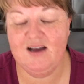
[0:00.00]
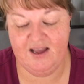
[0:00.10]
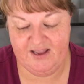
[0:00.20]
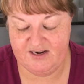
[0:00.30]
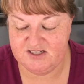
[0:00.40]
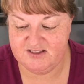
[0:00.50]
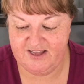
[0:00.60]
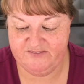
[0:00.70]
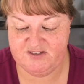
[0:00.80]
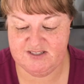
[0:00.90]
and
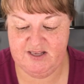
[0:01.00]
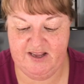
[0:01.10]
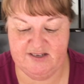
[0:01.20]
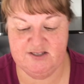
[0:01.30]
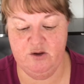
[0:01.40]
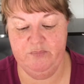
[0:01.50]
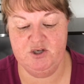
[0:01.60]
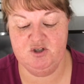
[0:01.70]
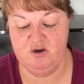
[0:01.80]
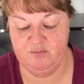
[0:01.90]
they've just had so
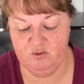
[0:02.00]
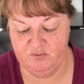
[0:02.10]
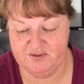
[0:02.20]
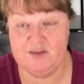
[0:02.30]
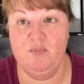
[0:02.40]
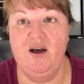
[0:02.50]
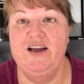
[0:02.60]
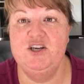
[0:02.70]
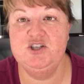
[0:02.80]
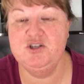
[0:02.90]
much trouble with supply
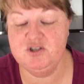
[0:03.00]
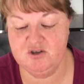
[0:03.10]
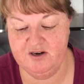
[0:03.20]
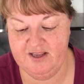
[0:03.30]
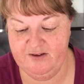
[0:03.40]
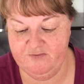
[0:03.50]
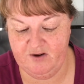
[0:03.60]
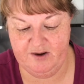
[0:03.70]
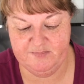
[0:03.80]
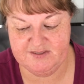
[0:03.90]
issues trying to get
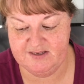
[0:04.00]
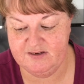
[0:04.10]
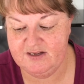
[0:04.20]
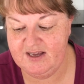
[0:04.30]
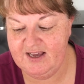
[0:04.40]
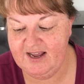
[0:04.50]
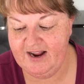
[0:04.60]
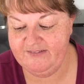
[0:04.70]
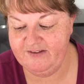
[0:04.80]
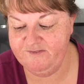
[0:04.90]
frames in,
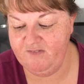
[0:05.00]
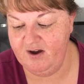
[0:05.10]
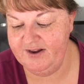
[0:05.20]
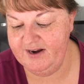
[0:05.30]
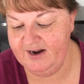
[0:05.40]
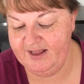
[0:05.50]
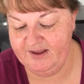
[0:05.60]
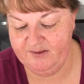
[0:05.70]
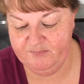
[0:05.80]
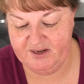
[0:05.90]
and they
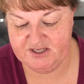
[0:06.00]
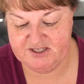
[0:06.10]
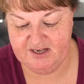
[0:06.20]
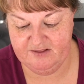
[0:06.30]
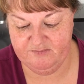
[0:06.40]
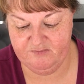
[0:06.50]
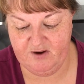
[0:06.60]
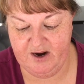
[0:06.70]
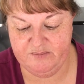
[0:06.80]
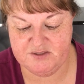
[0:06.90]
finally managed to get them
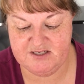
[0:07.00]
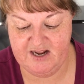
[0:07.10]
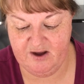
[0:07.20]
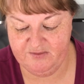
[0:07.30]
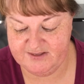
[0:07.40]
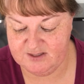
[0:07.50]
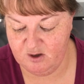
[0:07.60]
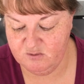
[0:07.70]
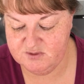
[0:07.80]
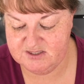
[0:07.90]
framed. Now these are
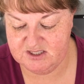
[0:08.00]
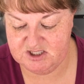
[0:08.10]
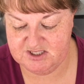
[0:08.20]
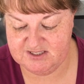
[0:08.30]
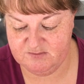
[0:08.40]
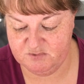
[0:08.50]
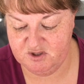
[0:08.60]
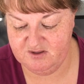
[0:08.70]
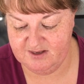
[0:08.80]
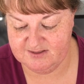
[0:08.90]
old stitches from
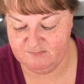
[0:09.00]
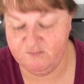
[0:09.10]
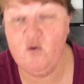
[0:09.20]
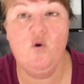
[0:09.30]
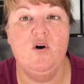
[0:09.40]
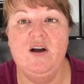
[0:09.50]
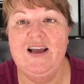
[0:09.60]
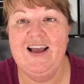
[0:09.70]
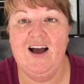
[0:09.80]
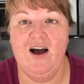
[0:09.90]
2004.
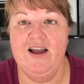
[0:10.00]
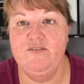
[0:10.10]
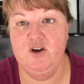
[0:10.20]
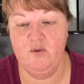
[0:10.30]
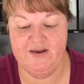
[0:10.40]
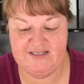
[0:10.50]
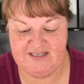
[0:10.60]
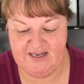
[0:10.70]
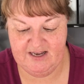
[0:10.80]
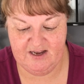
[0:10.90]
I have no
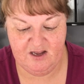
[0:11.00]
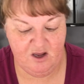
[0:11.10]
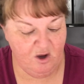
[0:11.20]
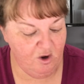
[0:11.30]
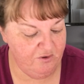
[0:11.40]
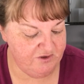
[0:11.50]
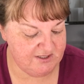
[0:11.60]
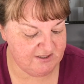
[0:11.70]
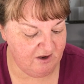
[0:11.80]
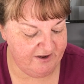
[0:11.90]
idea who the
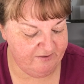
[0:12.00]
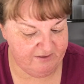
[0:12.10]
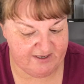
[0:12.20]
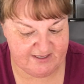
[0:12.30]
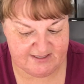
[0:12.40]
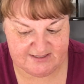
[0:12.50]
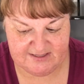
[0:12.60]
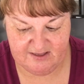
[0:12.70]
designer is.